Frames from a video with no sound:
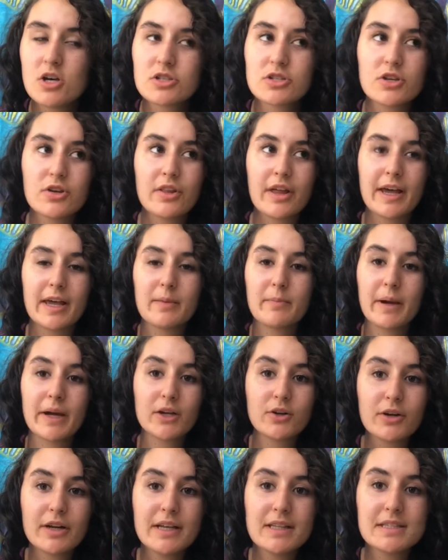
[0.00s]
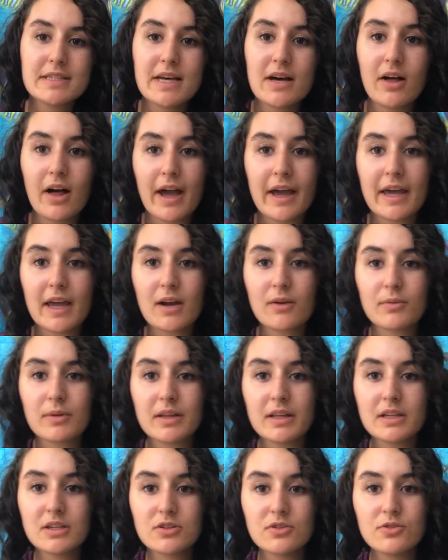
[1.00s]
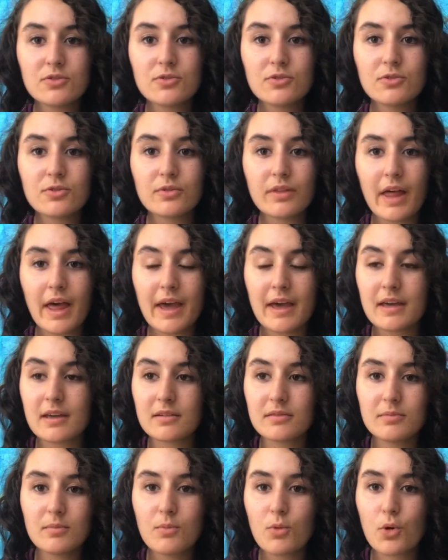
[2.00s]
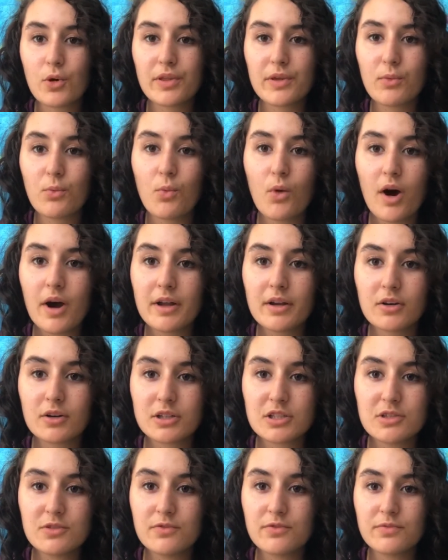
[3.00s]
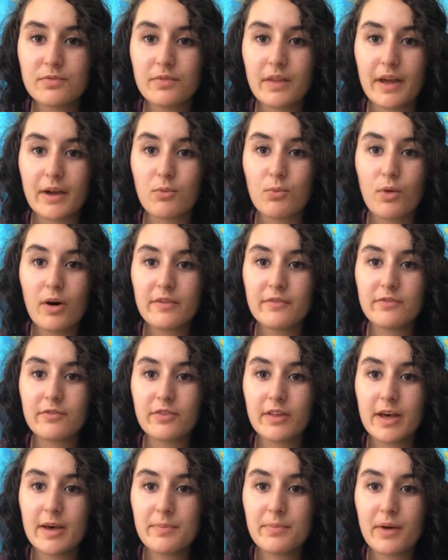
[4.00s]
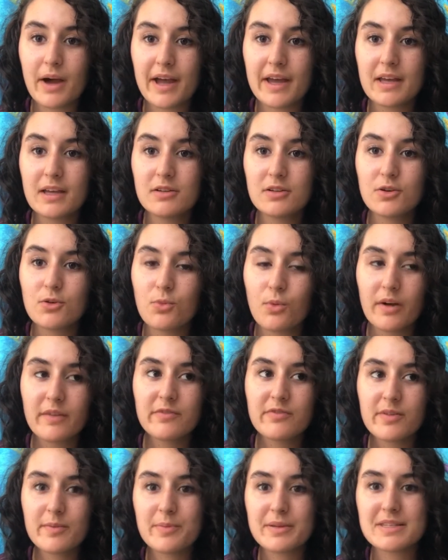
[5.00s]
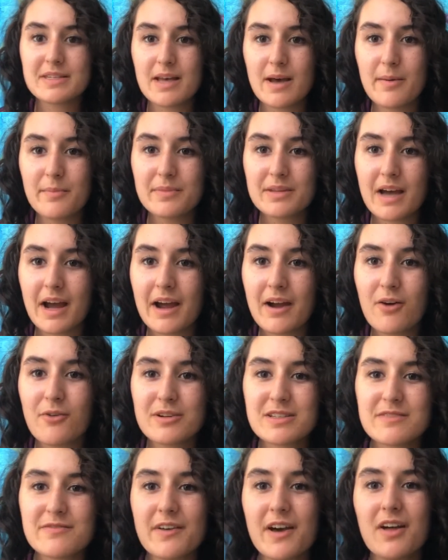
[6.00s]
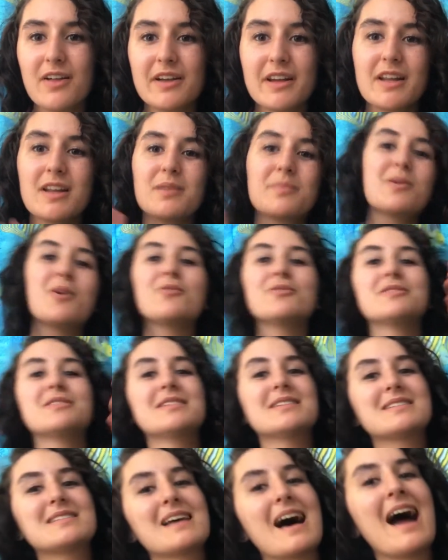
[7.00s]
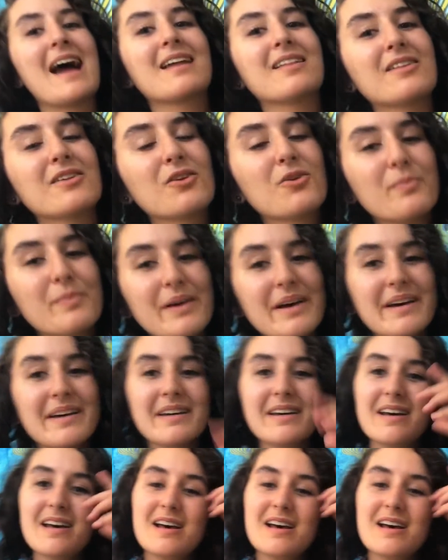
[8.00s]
So like in my green tail, I can't really do like more than one or two, like one flip. I can do one flip attempt. I always fail and end up going to the side a little bit.